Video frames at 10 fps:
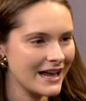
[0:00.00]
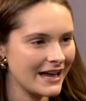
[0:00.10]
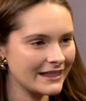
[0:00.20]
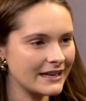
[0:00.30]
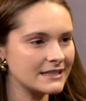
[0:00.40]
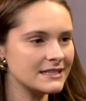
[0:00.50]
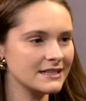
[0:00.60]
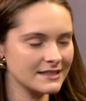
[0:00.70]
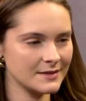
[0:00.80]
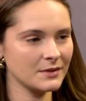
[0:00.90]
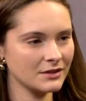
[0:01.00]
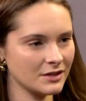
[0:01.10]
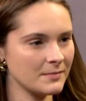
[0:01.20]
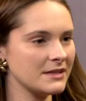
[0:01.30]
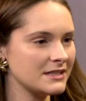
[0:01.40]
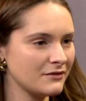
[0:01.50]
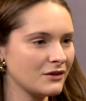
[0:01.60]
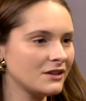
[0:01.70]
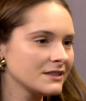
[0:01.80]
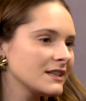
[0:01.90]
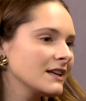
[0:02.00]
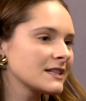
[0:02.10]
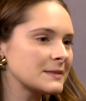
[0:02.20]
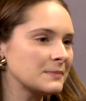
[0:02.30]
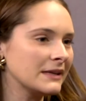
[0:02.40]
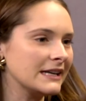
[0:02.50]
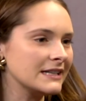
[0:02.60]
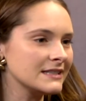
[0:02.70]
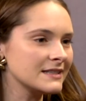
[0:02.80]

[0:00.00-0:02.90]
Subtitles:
And the ideas were a little bit difficult to explain.